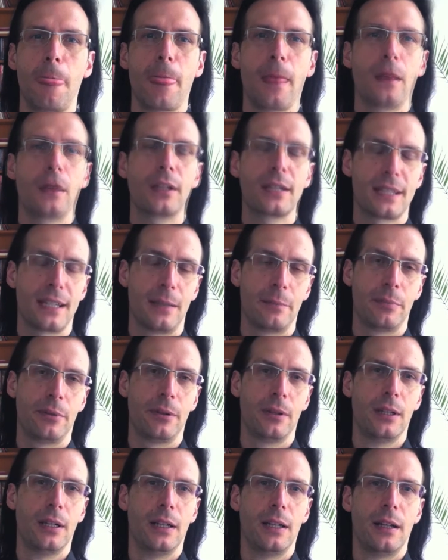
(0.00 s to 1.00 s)
For example,
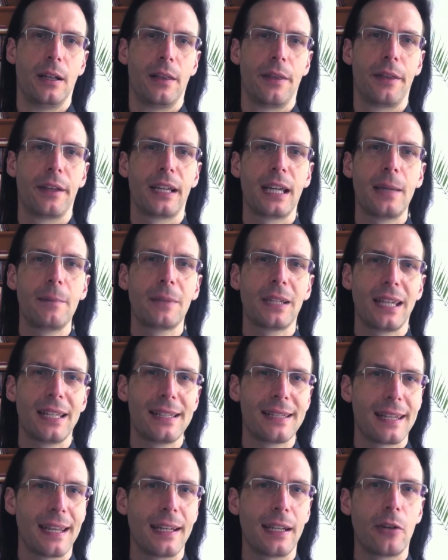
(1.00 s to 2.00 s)
the game can
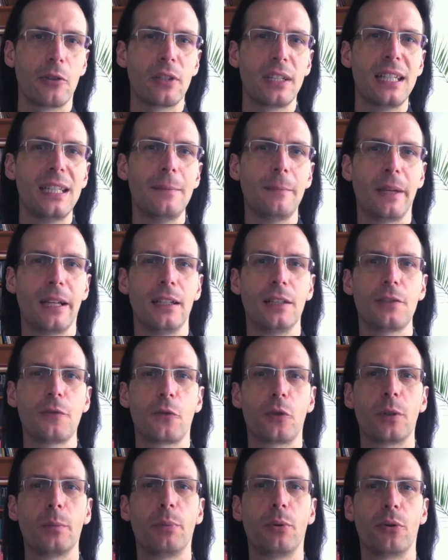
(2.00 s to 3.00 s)
send out emails
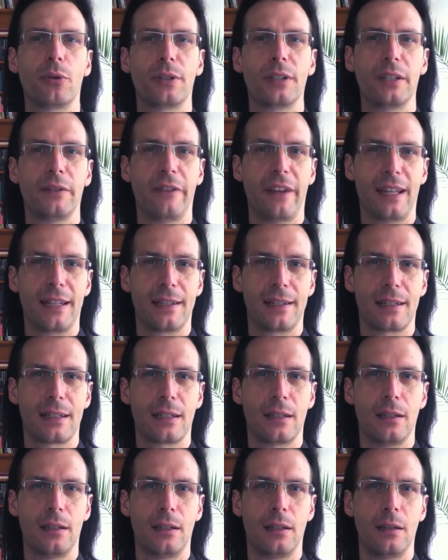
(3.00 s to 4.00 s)
for important
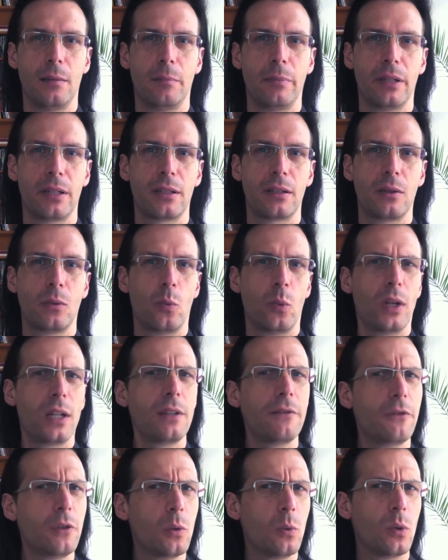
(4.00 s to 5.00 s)
events. But what
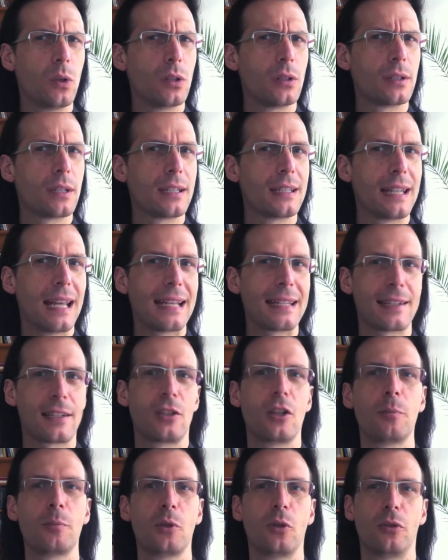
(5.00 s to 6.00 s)
if you want a
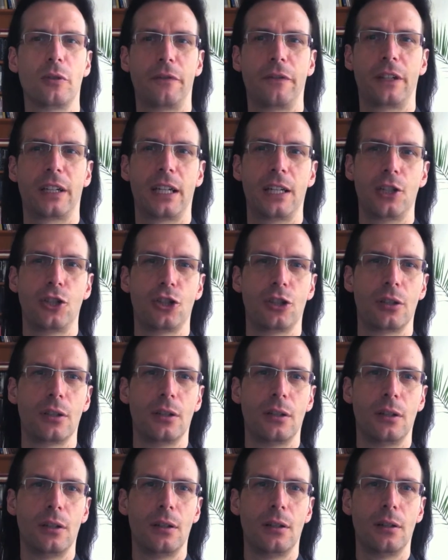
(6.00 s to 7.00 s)
desktop notification?
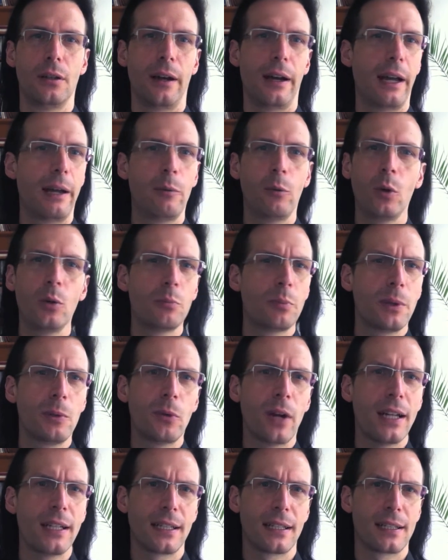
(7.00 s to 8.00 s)
I won't be
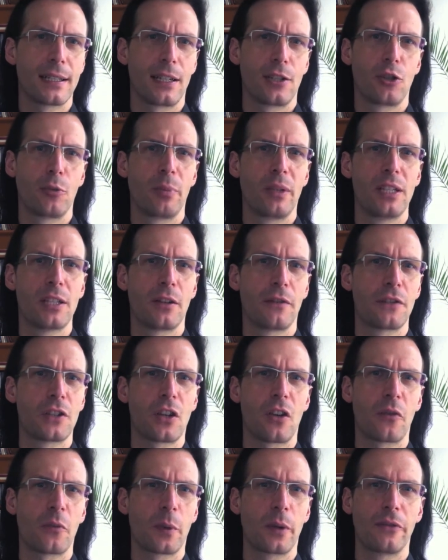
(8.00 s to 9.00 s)
writing such a piece of
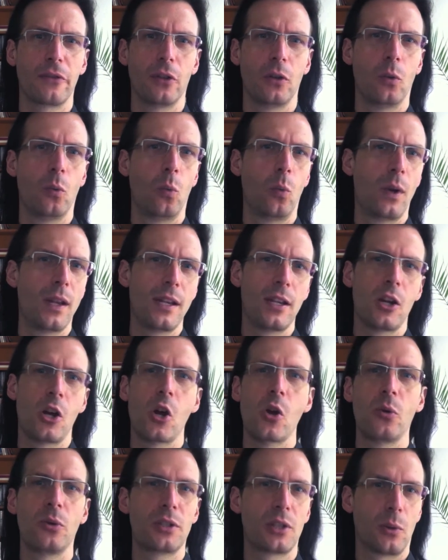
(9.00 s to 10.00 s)
software for
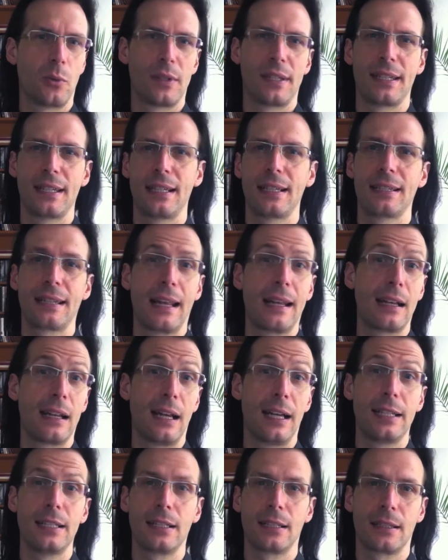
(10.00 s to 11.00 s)
Windows, OS X and
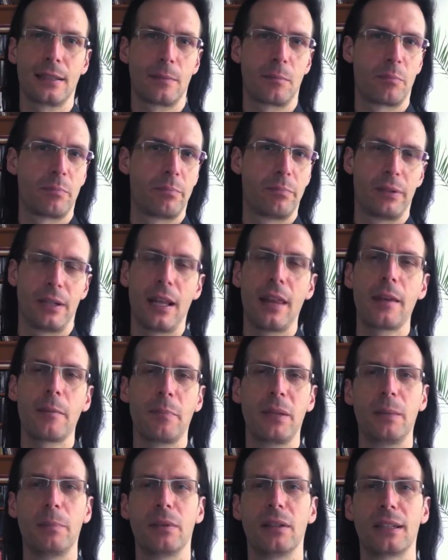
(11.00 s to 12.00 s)
Linux, but other
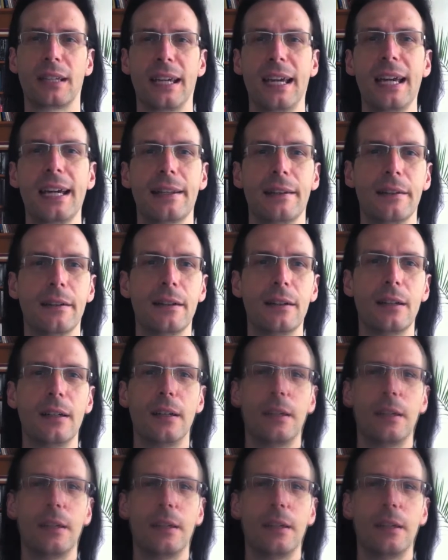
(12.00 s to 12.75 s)
people can.